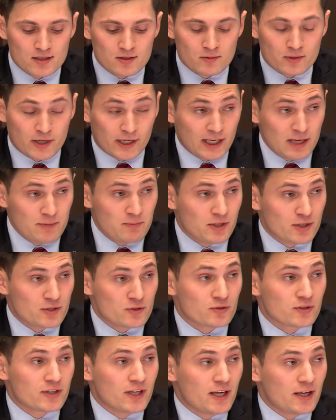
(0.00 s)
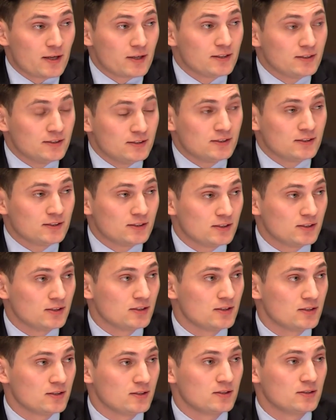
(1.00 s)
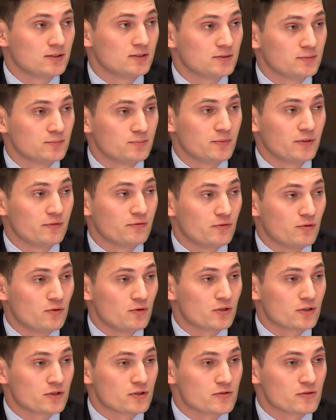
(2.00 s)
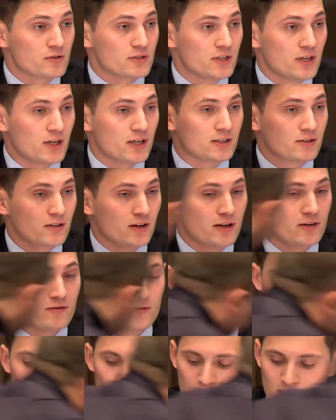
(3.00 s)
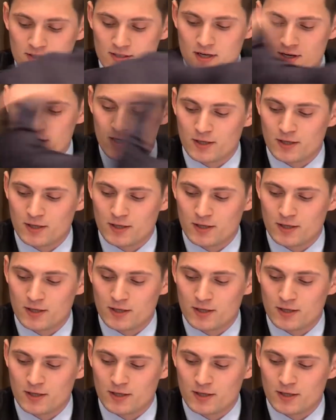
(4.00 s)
When I came here today, before to start, I really was